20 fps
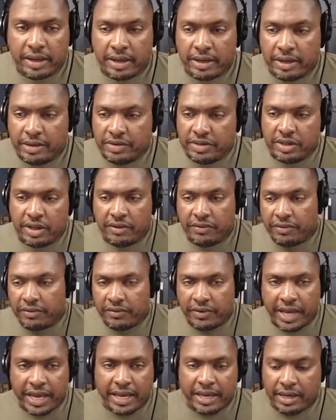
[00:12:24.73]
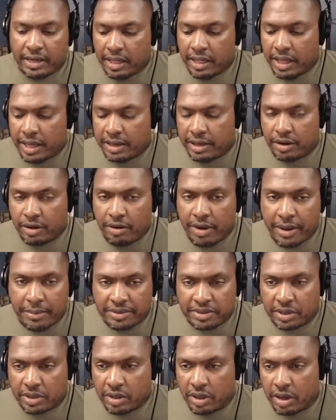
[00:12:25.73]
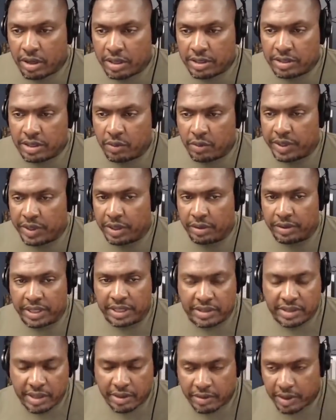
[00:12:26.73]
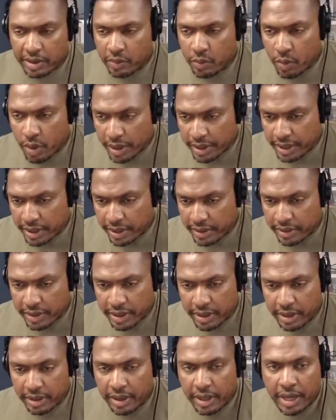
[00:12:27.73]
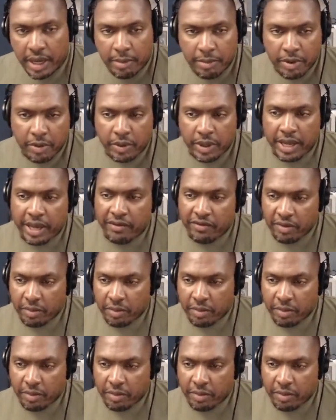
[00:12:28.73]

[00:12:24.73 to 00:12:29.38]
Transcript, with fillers: kind of stuff have yeah. added a lot of crap to cars that we don't necessarily want in there, no, but we, we have